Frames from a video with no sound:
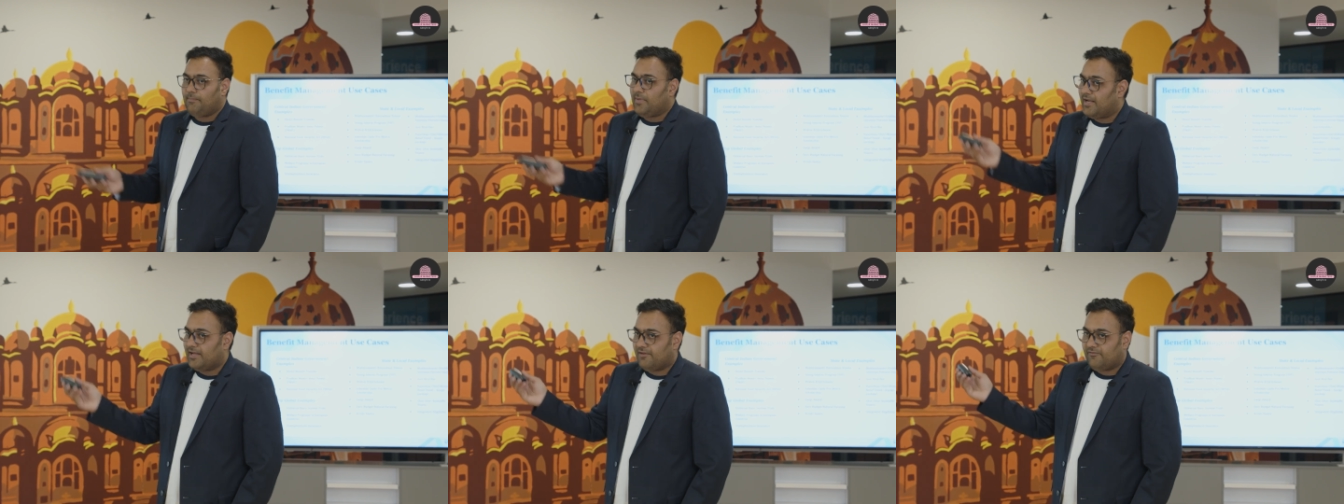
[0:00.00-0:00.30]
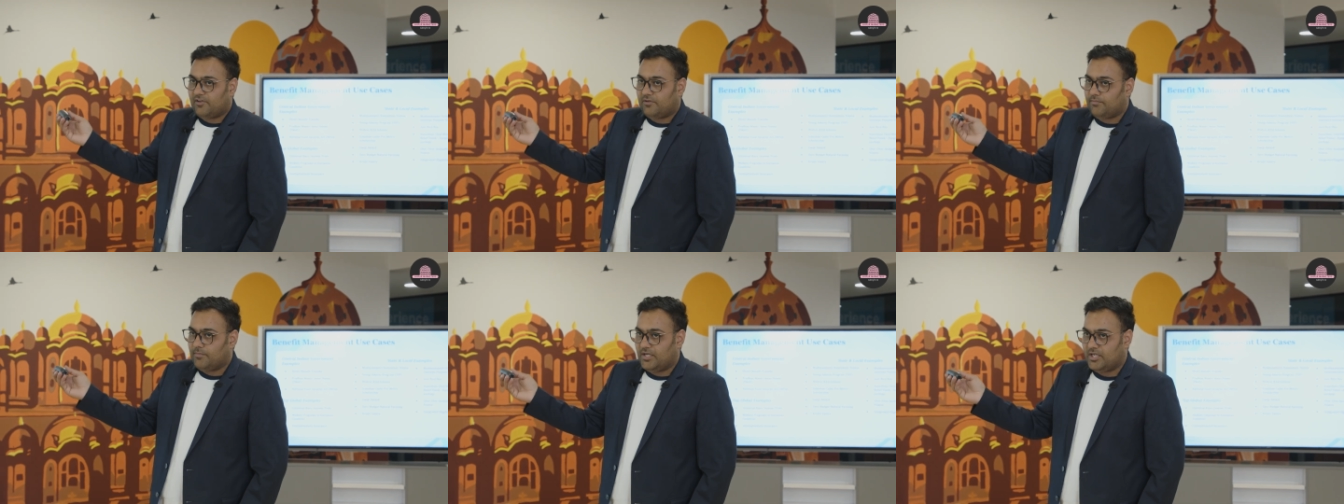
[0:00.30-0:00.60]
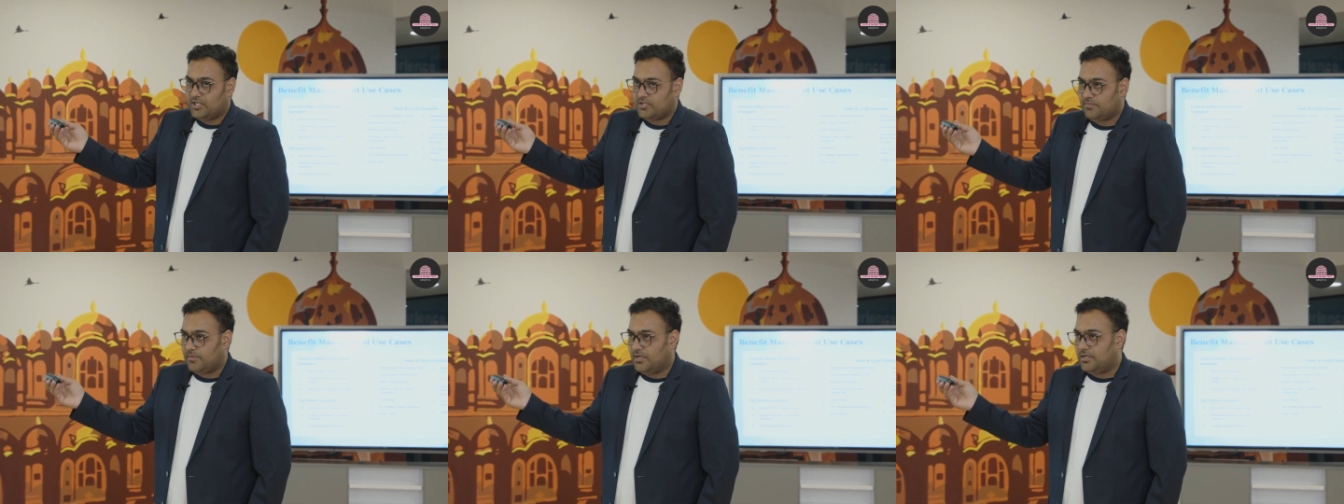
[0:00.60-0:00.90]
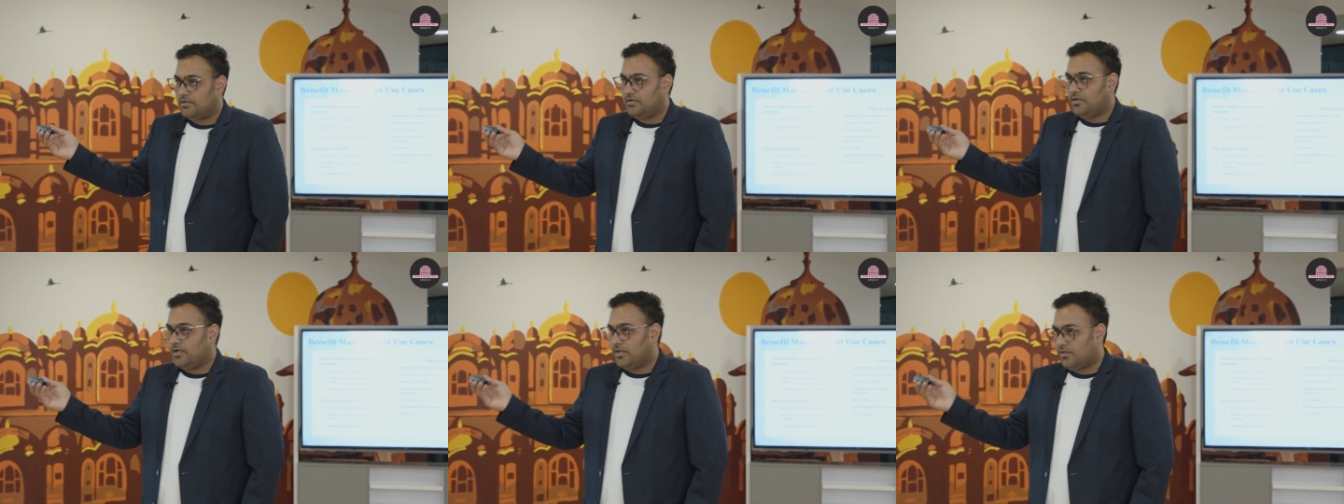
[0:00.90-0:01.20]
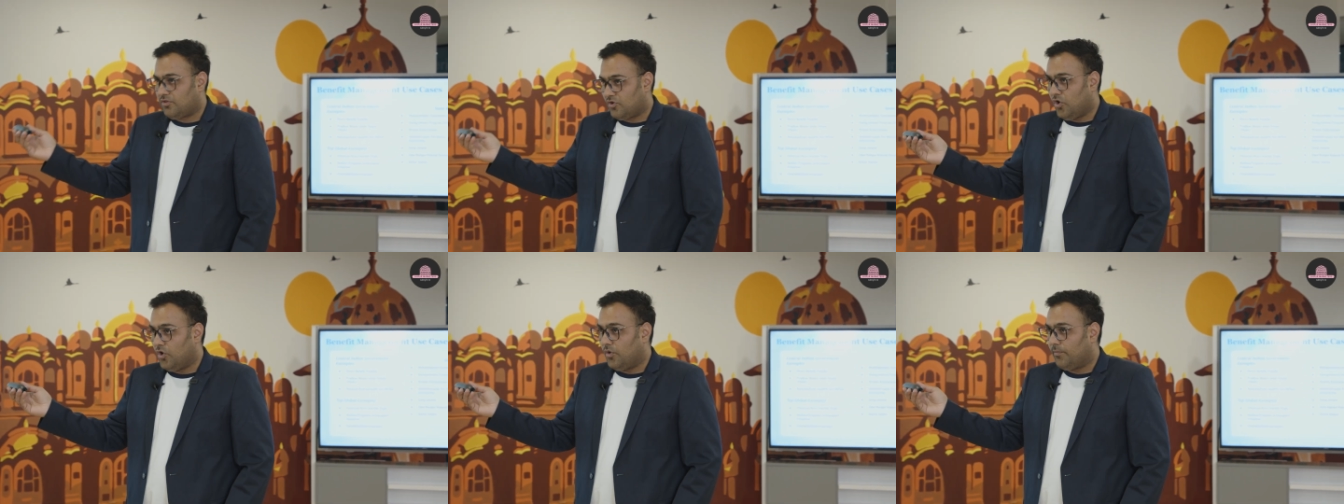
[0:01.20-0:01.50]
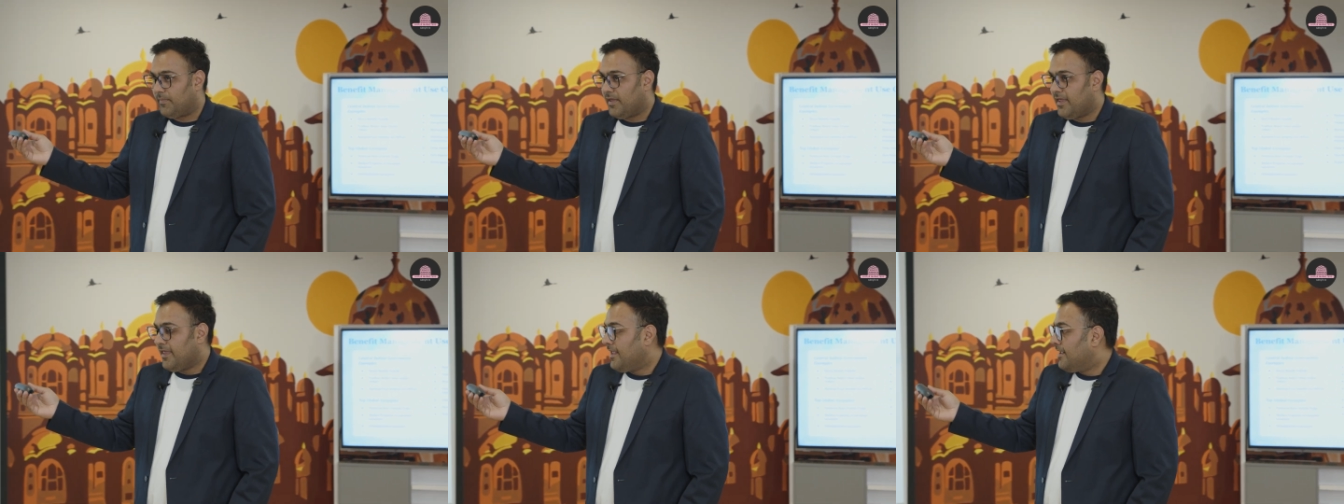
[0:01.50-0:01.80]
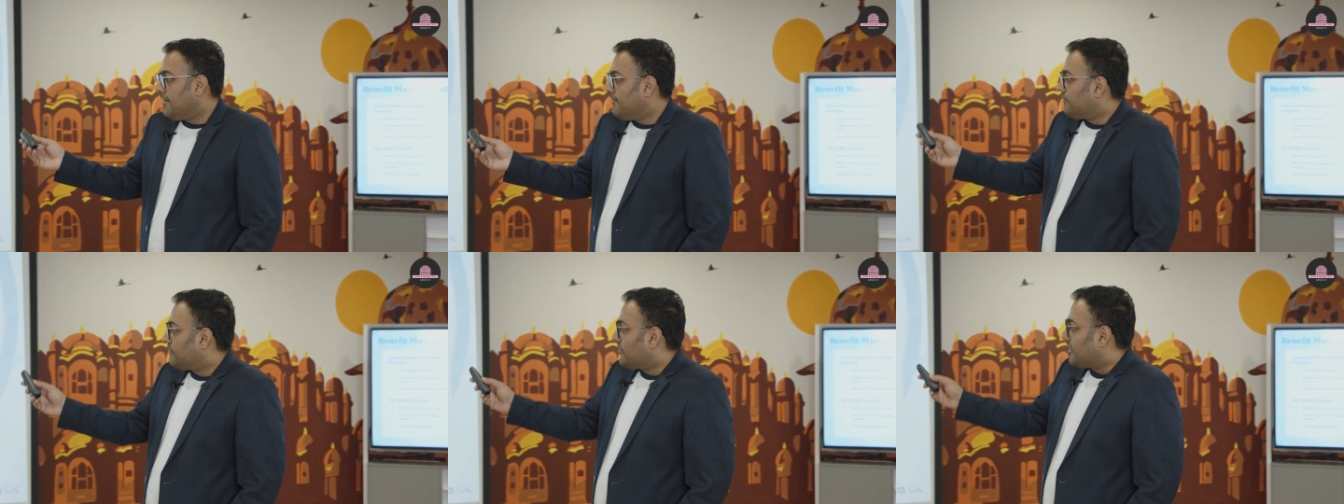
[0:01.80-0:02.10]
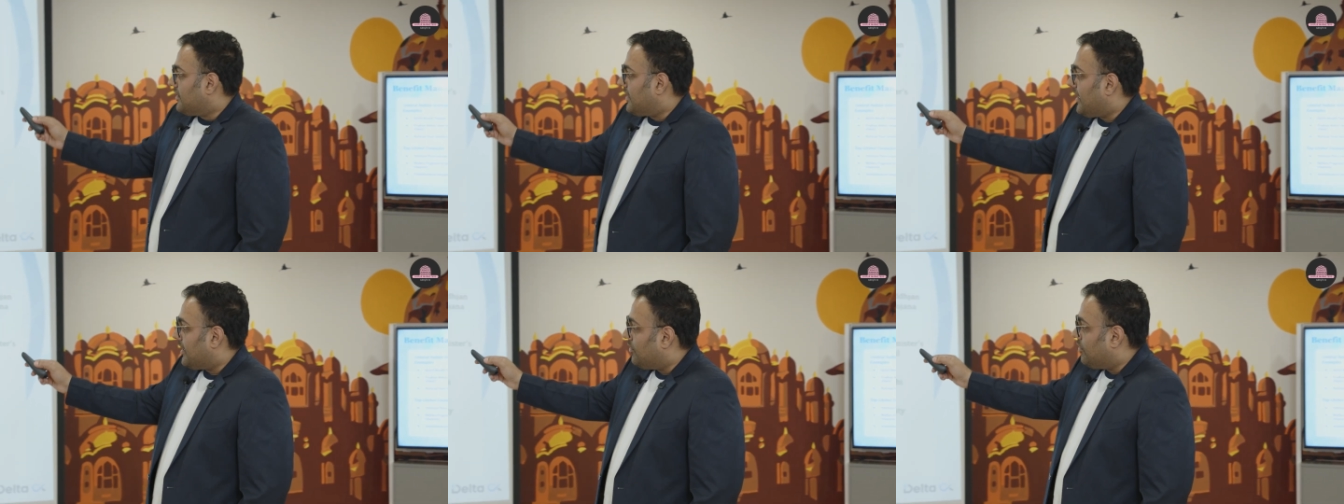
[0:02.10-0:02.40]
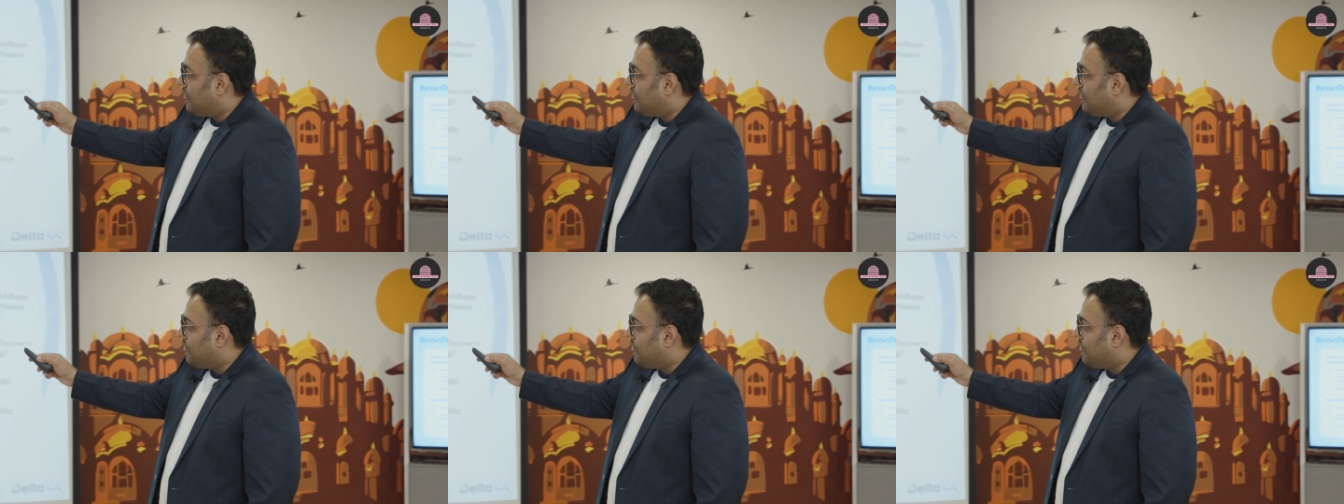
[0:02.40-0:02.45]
benefit management scope. Then